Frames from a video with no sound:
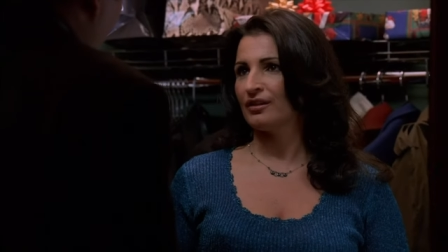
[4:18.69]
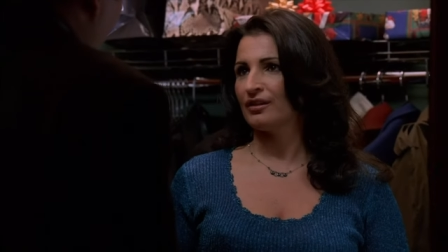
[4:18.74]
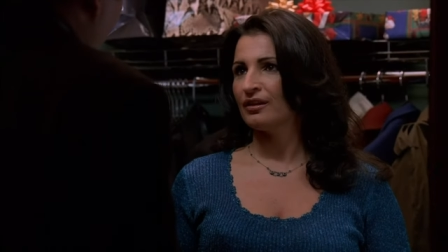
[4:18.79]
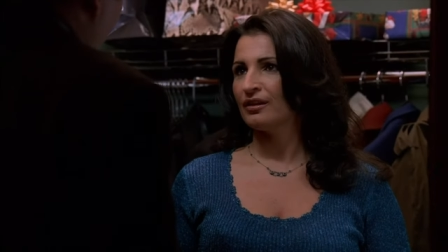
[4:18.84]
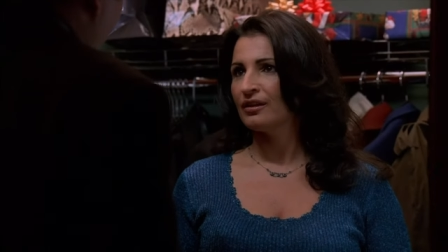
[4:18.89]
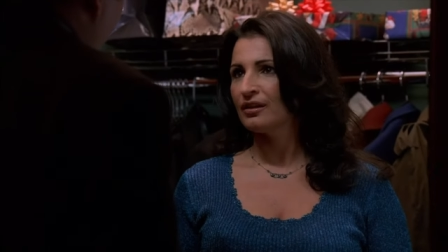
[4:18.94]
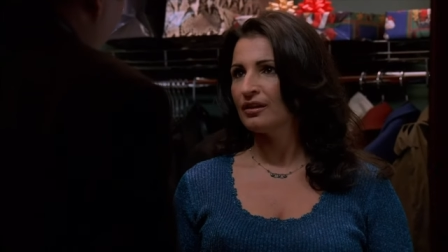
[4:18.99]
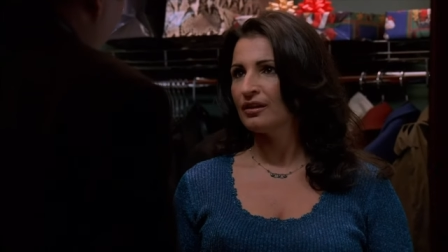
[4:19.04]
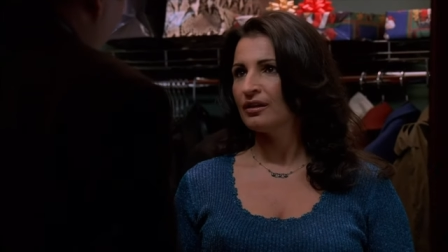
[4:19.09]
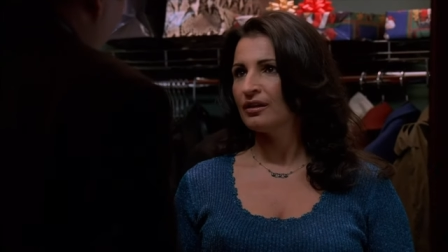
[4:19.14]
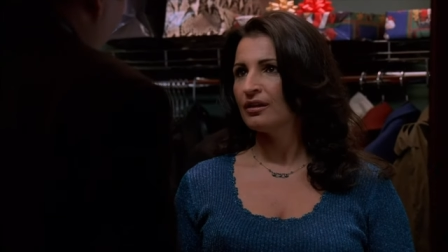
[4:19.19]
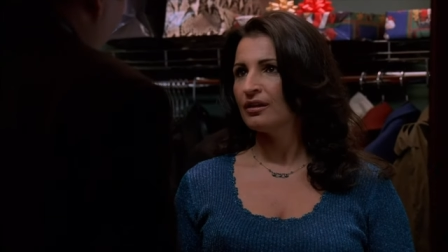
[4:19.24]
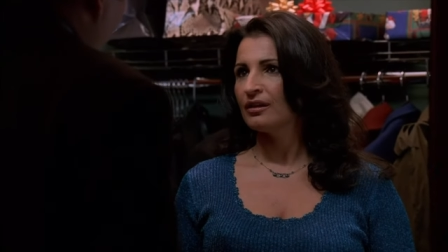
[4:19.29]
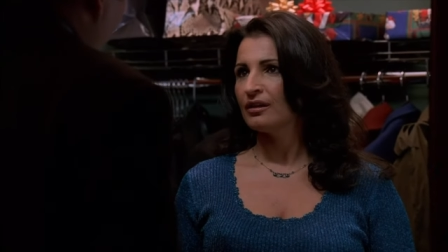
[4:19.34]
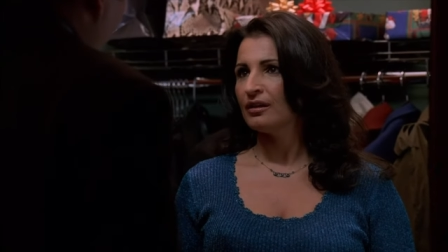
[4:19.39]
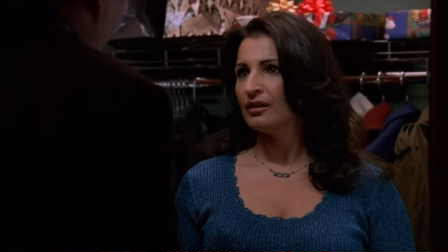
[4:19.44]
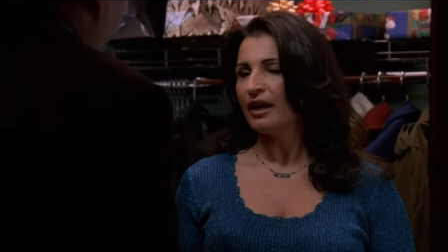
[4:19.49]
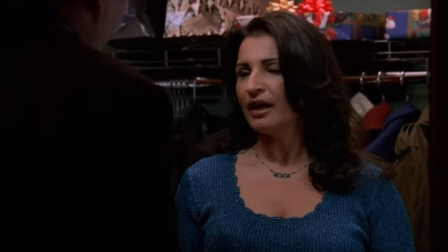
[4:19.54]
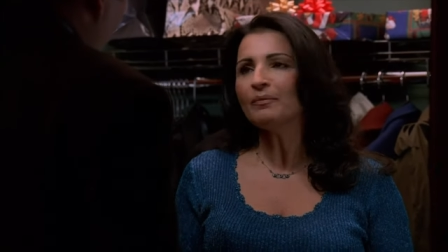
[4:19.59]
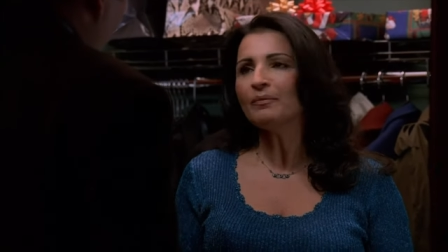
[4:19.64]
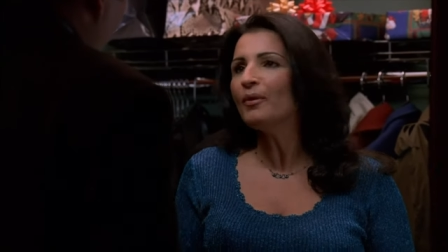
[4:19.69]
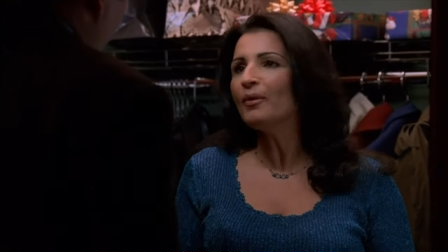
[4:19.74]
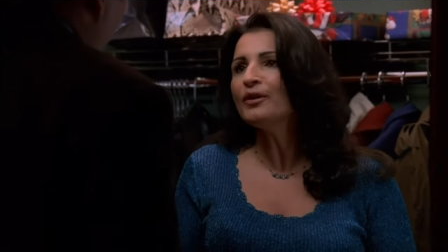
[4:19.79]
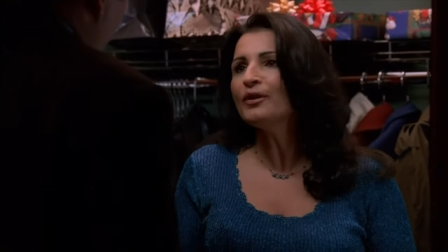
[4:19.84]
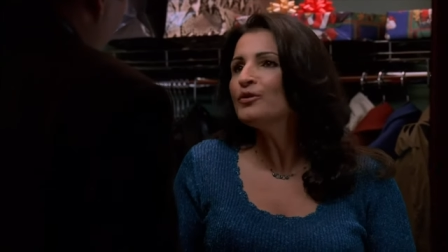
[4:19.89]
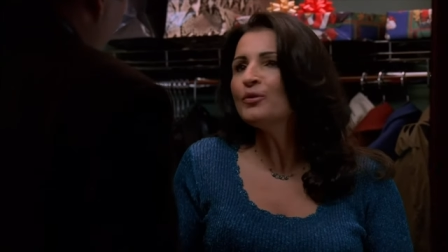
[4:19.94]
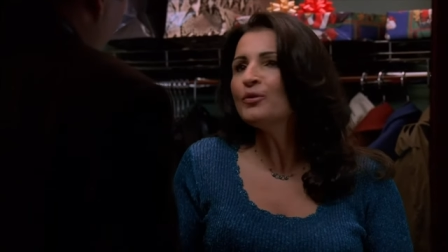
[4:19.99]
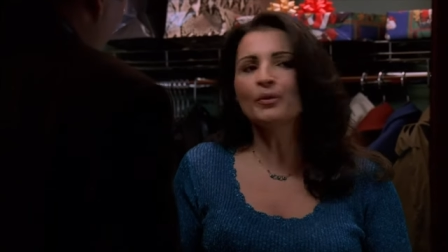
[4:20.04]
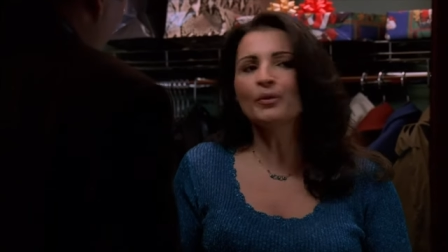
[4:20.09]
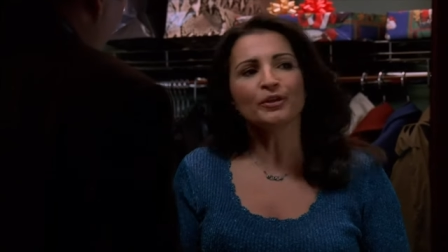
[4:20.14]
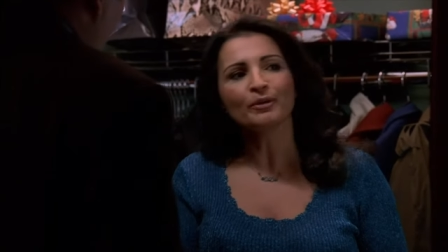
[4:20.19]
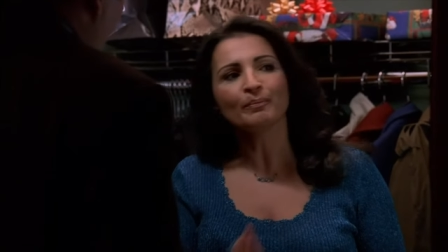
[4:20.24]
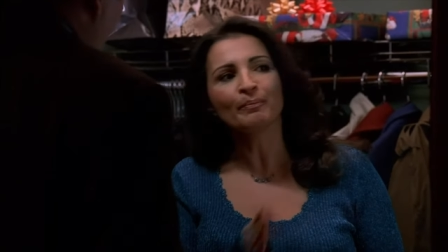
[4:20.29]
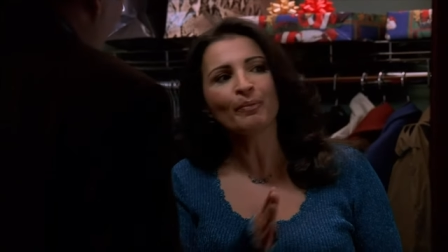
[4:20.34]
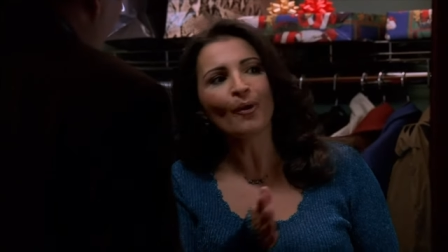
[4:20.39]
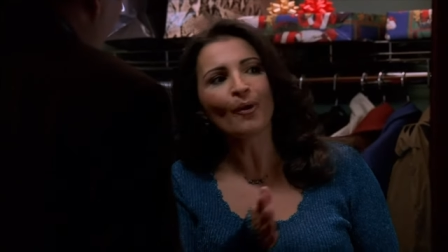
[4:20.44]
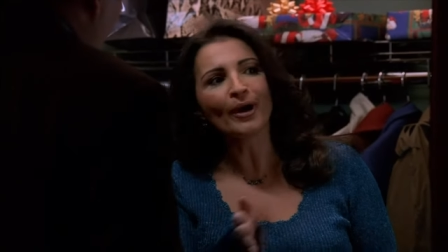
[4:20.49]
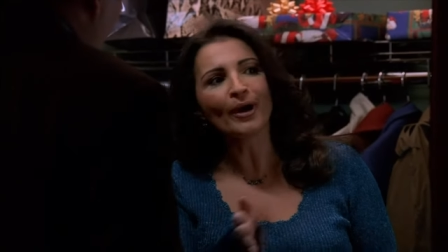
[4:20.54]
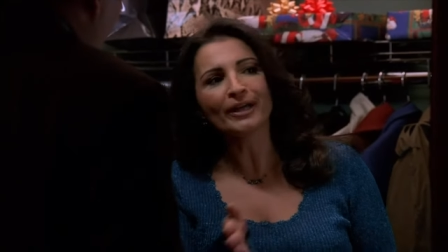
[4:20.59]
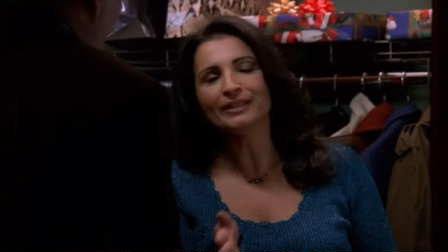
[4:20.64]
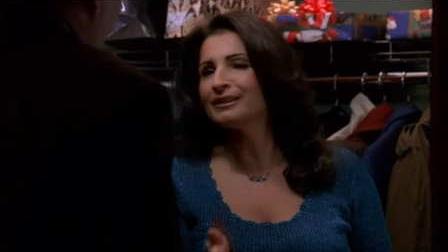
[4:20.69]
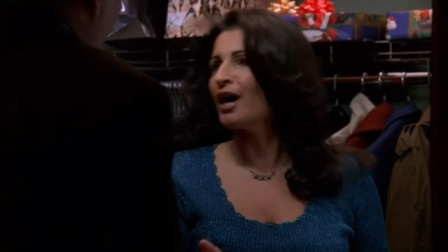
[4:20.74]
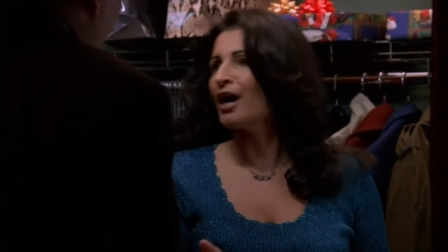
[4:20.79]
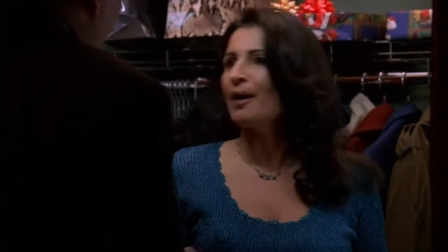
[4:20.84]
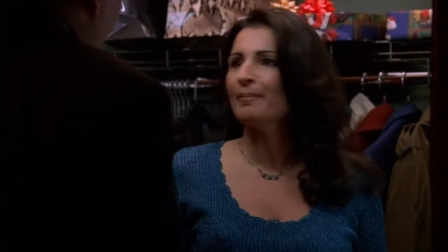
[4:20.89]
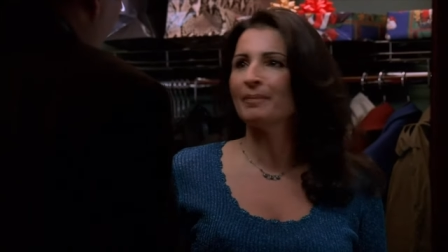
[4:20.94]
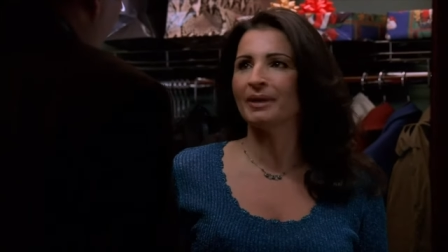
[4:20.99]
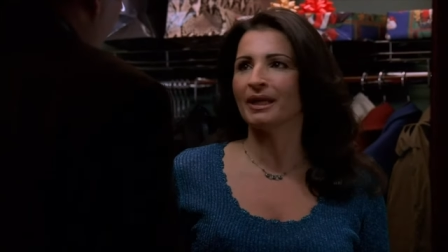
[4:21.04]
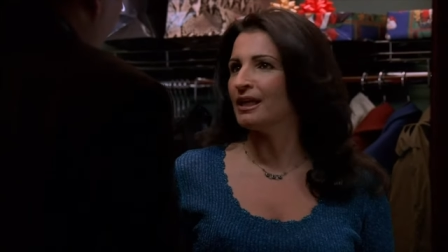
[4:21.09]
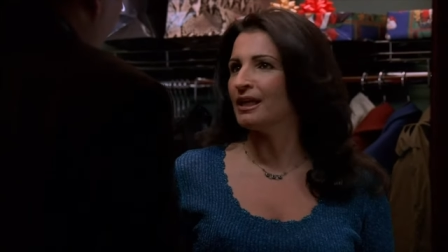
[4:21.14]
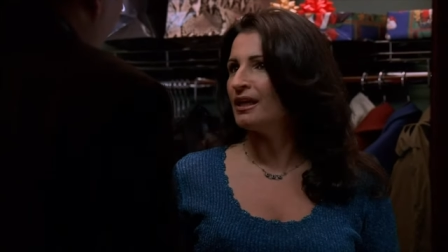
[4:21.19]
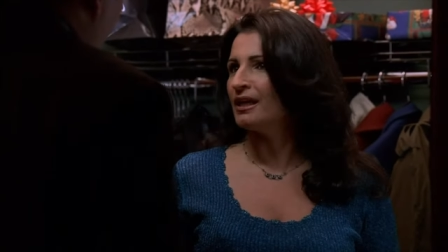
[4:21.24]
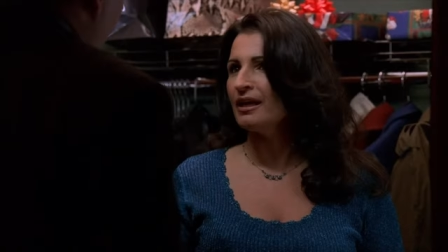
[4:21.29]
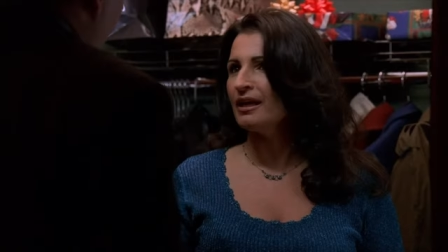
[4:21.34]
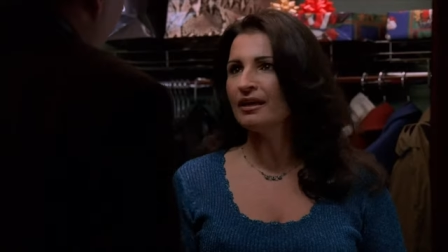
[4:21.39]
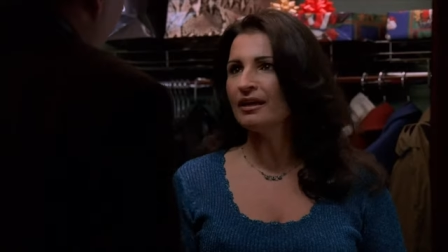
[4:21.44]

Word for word: I don't want you and your boys coming in here.